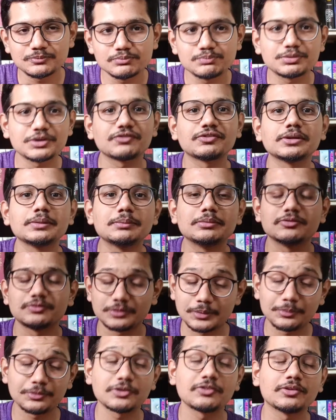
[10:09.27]
prefer
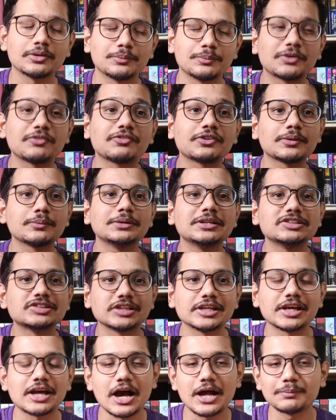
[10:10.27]
prefer preferably say
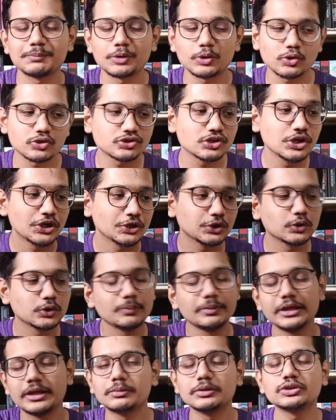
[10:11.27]
cart, because you'll
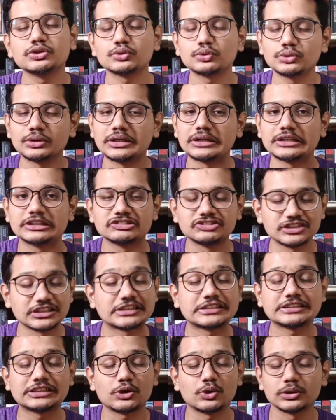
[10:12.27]
be able to uh, check
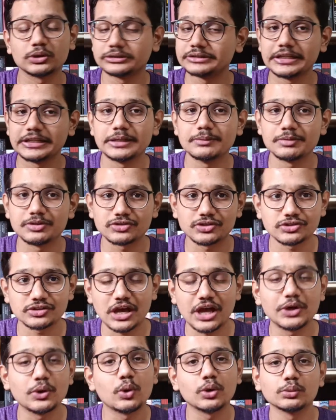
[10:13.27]
it on a daily basis.
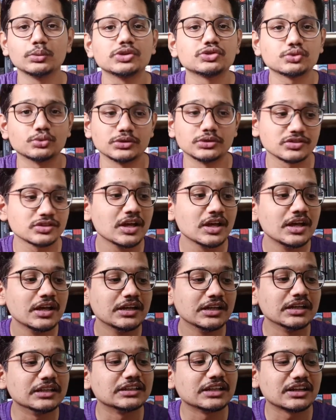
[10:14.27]
I always do this.
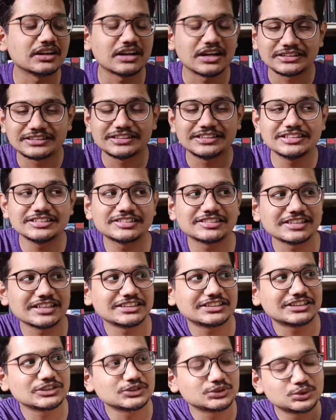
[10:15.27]
There are at least
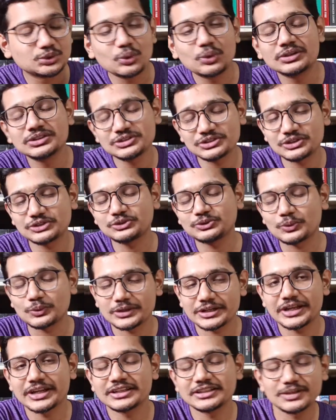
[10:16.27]
like two hundred to
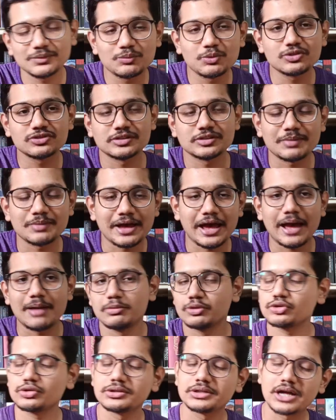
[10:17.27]
three hundred books in my
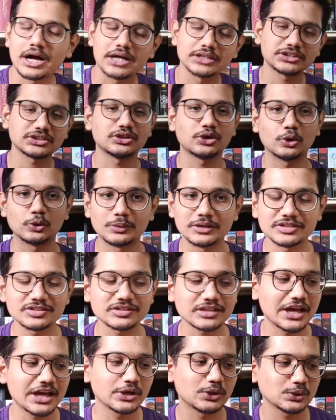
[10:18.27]
Amazon cart always.
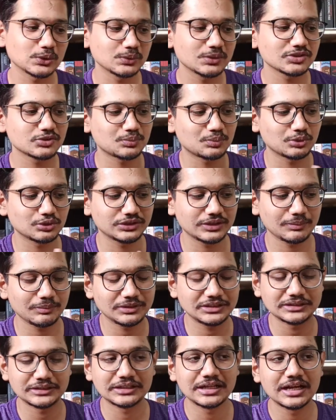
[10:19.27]
I always put them
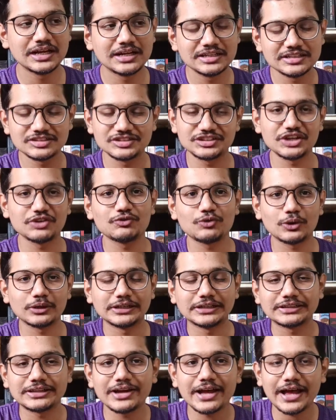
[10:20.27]
in save for
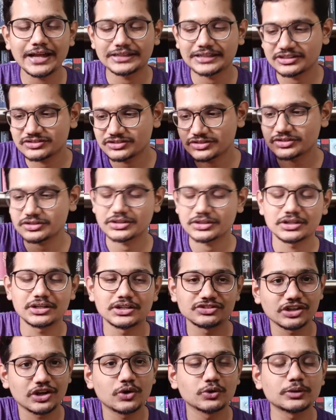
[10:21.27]
later, and I just uh,
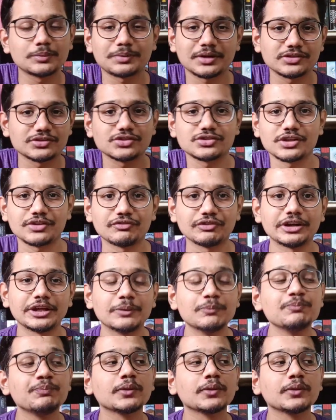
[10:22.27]
check out the prices every day.